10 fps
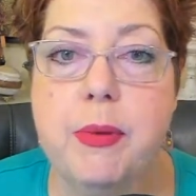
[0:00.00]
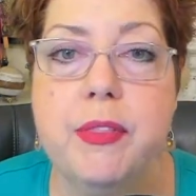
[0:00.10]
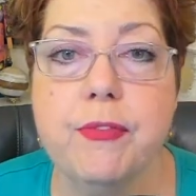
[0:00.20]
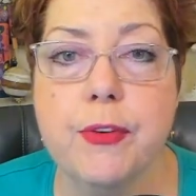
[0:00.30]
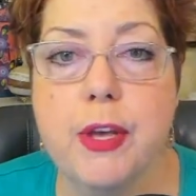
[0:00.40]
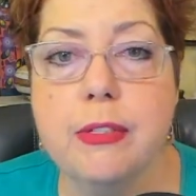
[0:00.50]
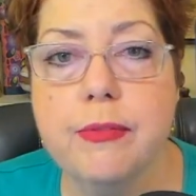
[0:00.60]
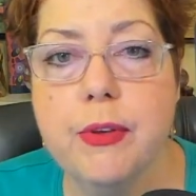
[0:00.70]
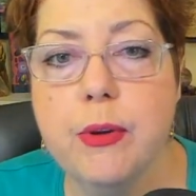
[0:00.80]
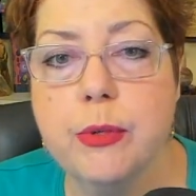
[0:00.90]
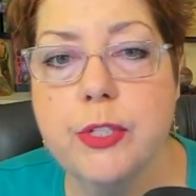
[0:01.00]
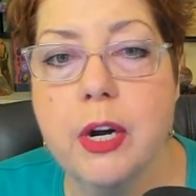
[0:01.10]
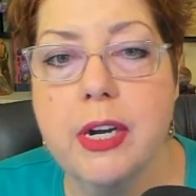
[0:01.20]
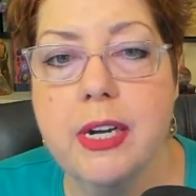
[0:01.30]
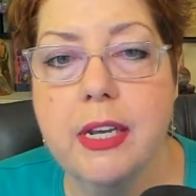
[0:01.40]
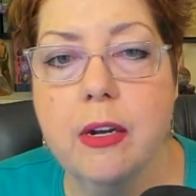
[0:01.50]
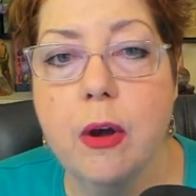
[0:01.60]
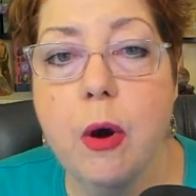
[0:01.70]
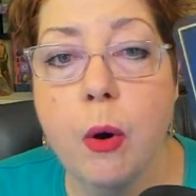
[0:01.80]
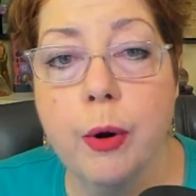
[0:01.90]
for those of you that were starting to get
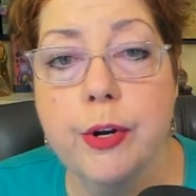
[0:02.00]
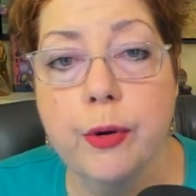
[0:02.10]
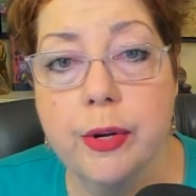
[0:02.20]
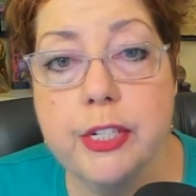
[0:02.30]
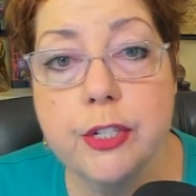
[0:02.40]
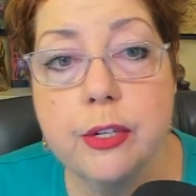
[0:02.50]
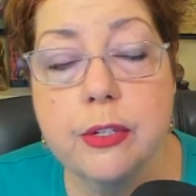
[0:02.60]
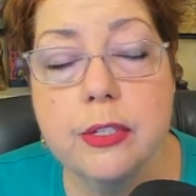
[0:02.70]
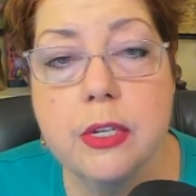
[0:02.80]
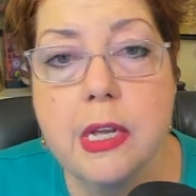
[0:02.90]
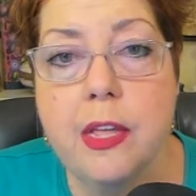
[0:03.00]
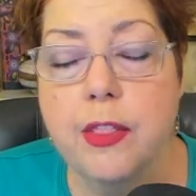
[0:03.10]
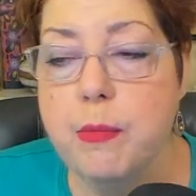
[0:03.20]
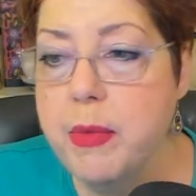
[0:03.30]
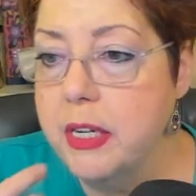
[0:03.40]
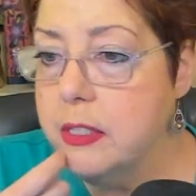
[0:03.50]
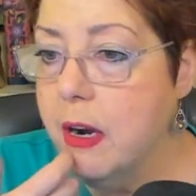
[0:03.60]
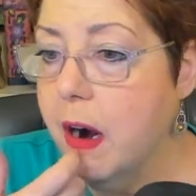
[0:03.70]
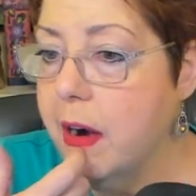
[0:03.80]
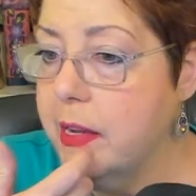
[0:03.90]
horned creatures, the
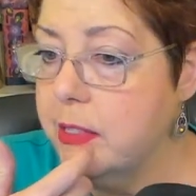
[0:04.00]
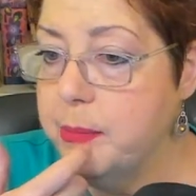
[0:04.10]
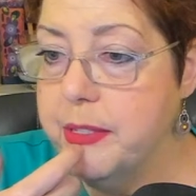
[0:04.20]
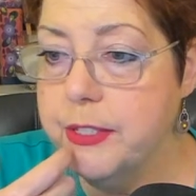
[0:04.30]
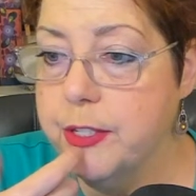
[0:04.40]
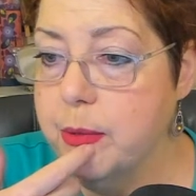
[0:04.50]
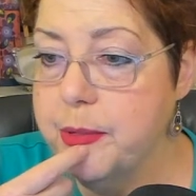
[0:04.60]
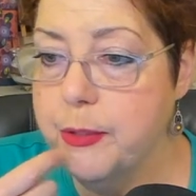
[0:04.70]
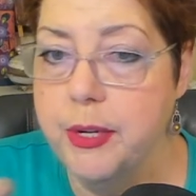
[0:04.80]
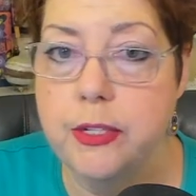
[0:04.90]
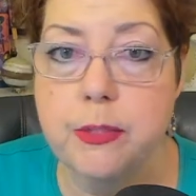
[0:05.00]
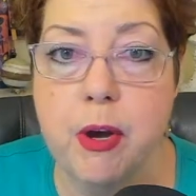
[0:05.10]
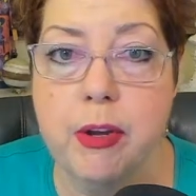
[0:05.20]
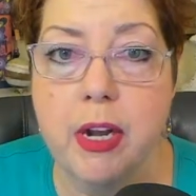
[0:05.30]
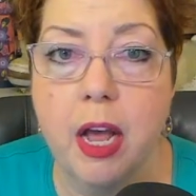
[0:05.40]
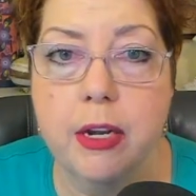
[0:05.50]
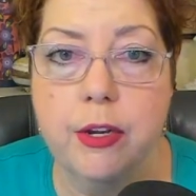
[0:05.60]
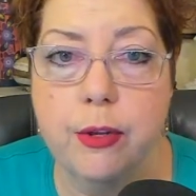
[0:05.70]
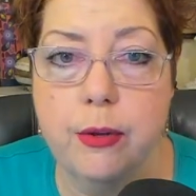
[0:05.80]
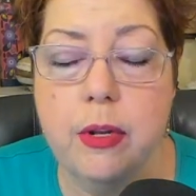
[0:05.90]
Minotaur is a mixture between a smoking hot
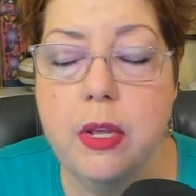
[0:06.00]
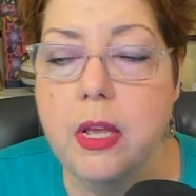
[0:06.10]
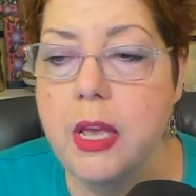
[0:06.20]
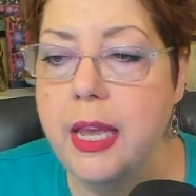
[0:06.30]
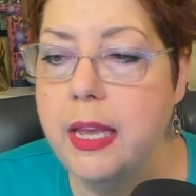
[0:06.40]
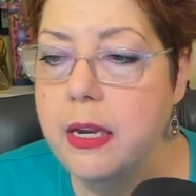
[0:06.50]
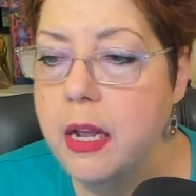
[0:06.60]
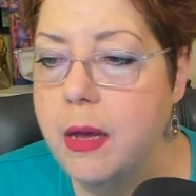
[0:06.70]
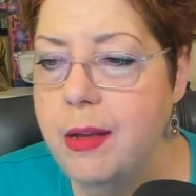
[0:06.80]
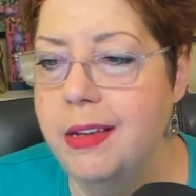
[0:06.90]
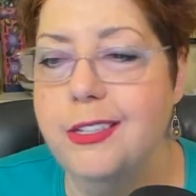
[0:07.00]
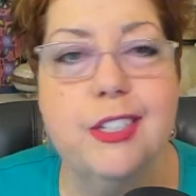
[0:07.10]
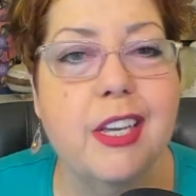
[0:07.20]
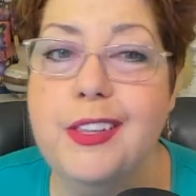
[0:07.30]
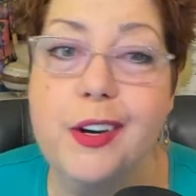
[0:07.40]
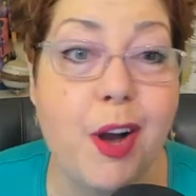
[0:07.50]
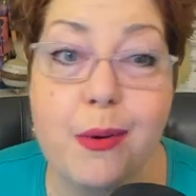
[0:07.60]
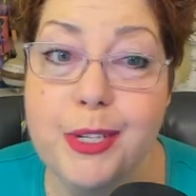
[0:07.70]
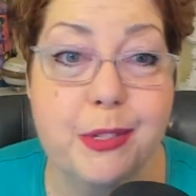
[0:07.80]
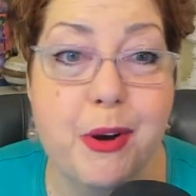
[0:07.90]
dude and they're
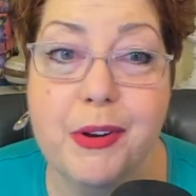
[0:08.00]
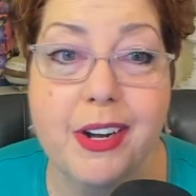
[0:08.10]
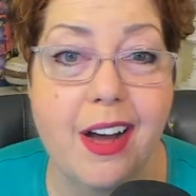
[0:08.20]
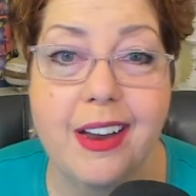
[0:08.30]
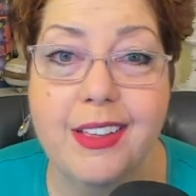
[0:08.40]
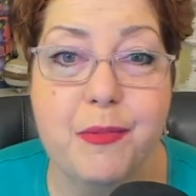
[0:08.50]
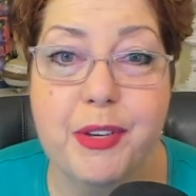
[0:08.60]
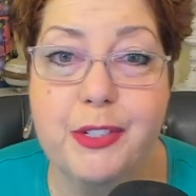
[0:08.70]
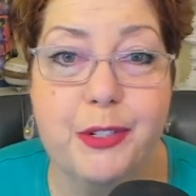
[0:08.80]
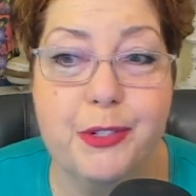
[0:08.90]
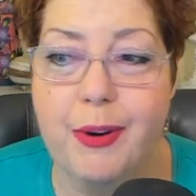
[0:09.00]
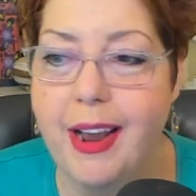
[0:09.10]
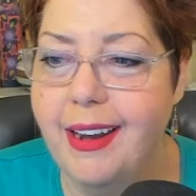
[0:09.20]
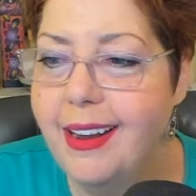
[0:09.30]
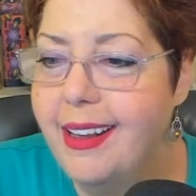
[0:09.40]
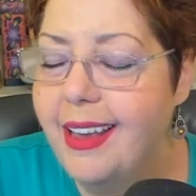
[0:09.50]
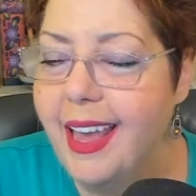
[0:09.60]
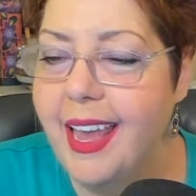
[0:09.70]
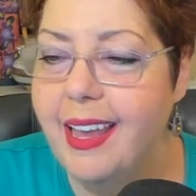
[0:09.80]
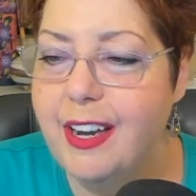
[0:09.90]
always smoking hot in the pictures, right?
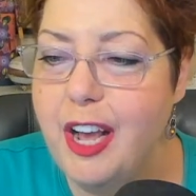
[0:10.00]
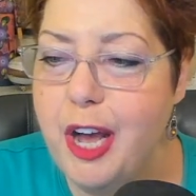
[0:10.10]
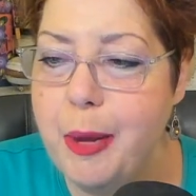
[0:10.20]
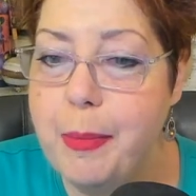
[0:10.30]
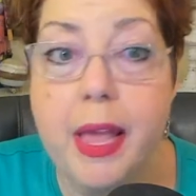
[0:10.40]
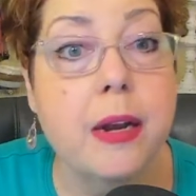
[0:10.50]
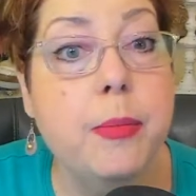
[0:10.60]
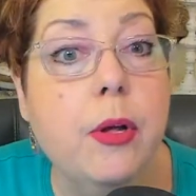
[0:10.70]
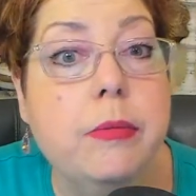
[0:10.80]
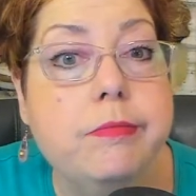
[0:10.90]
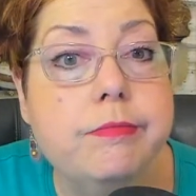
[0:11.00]
And a bull.